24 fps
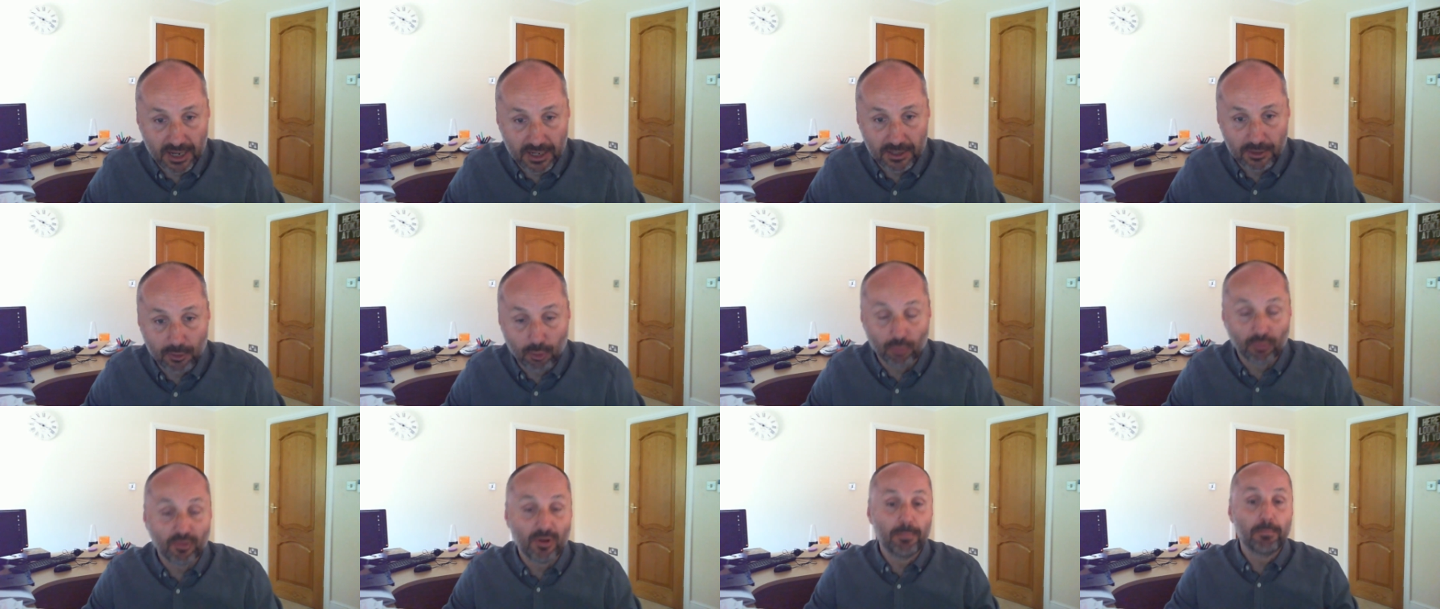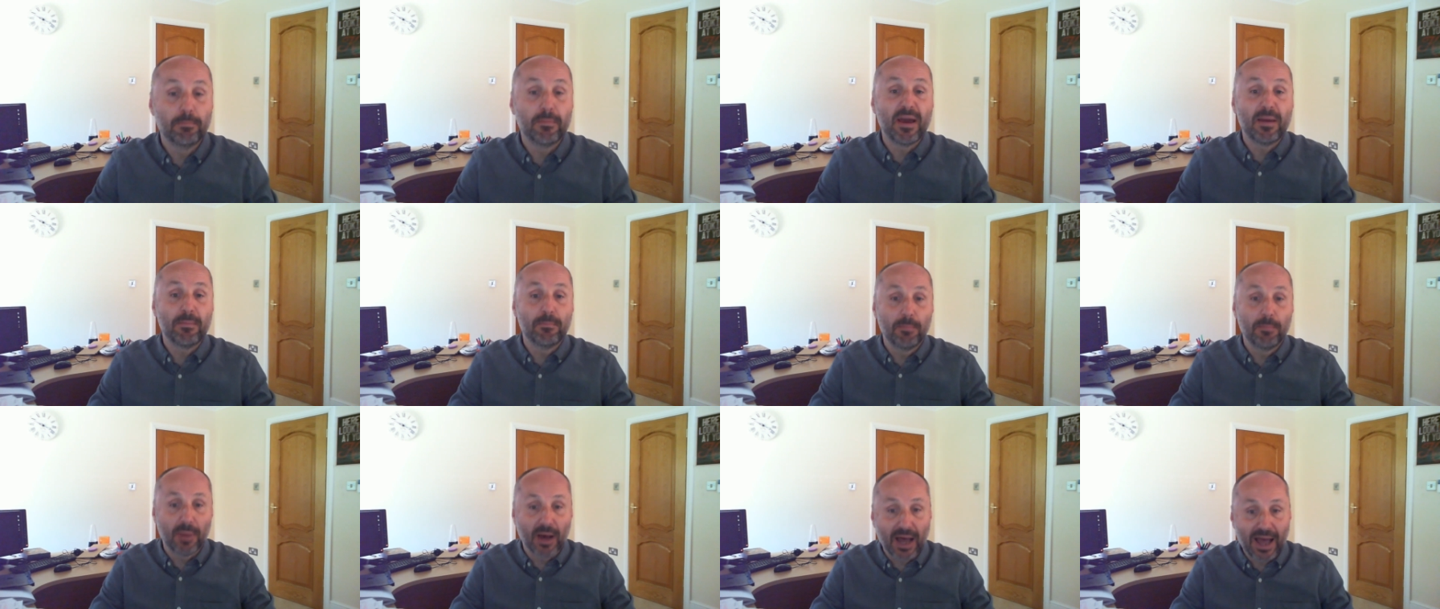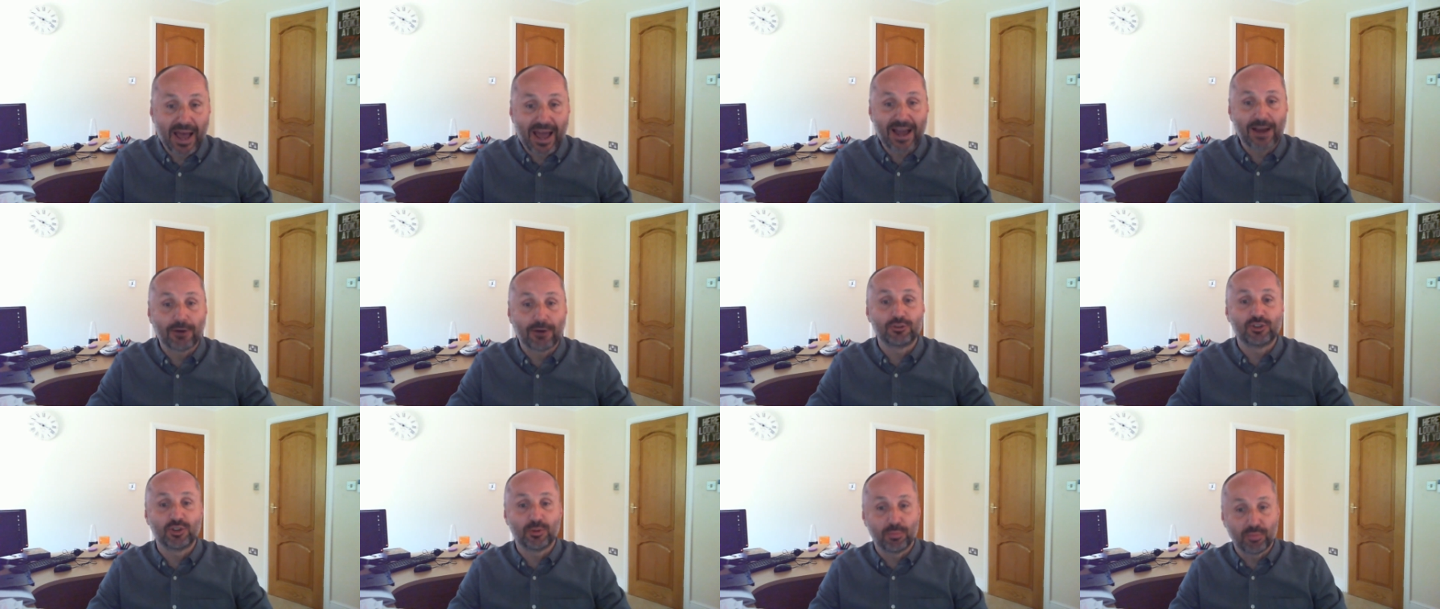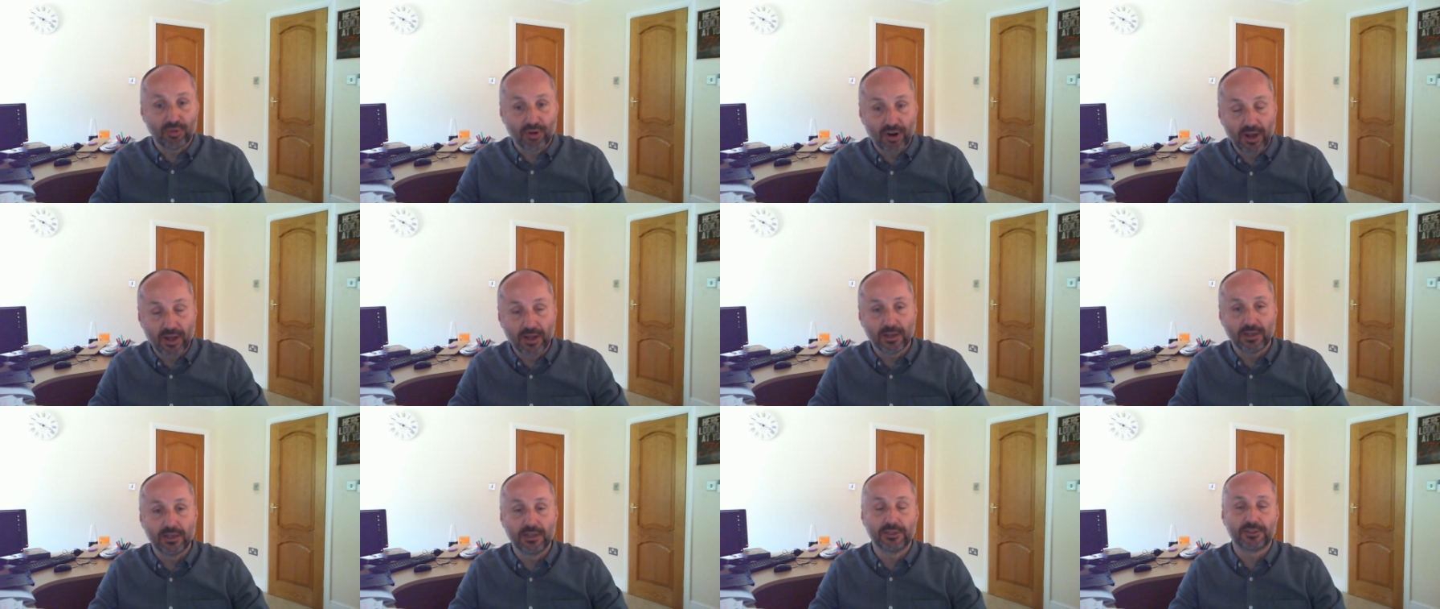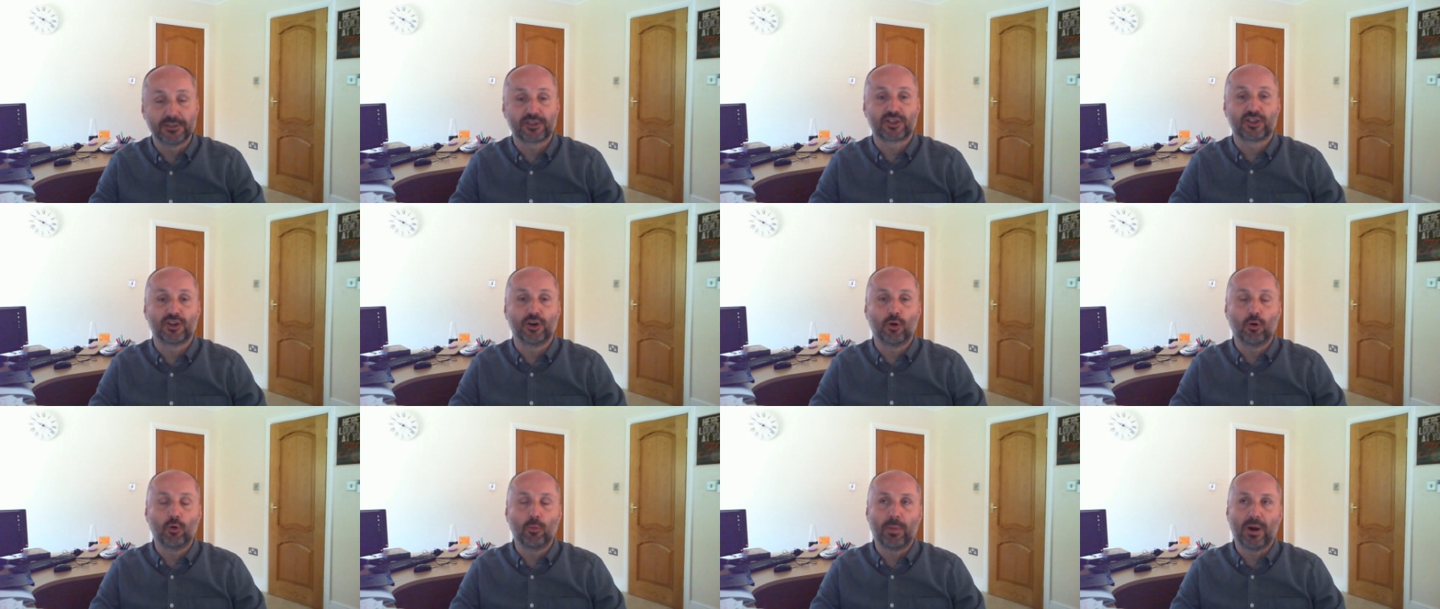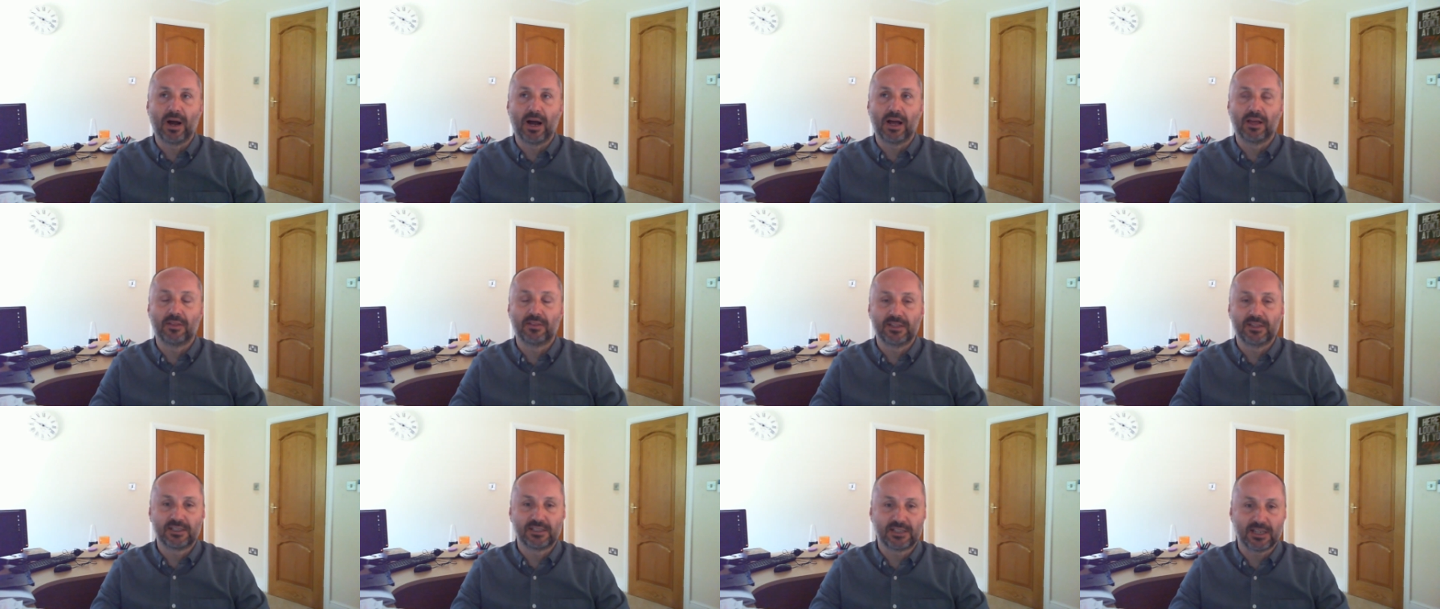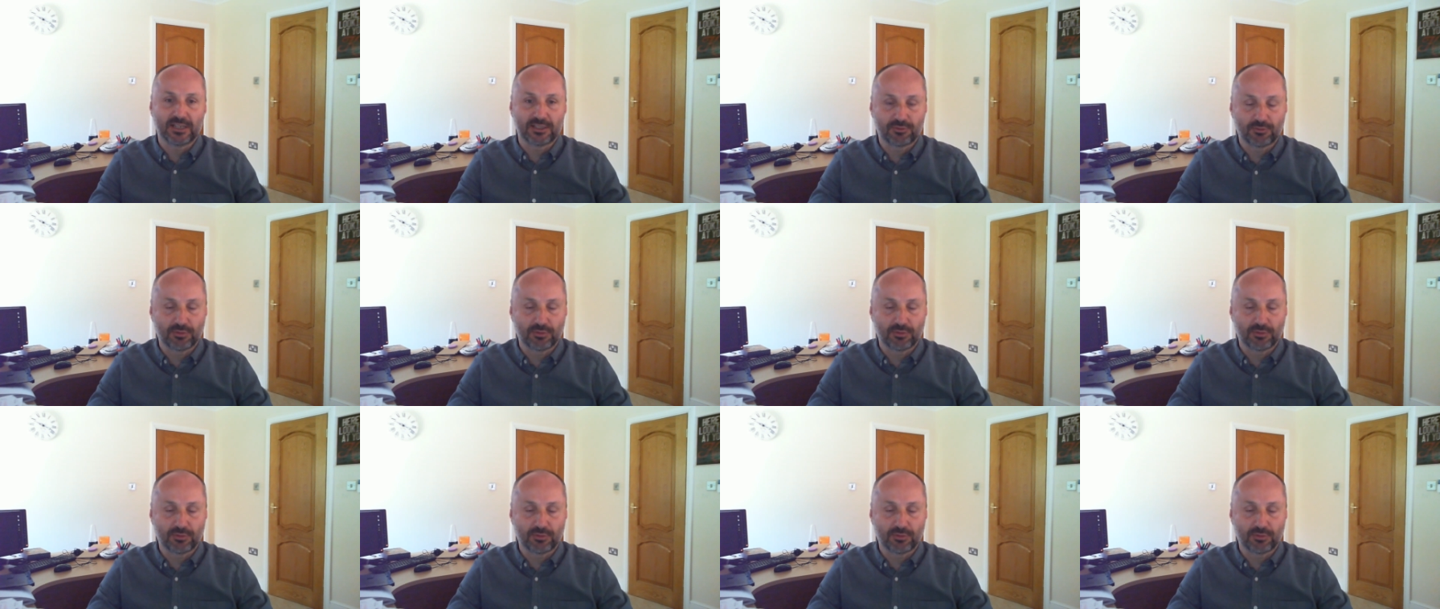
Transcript: or remember algebra at school, but this does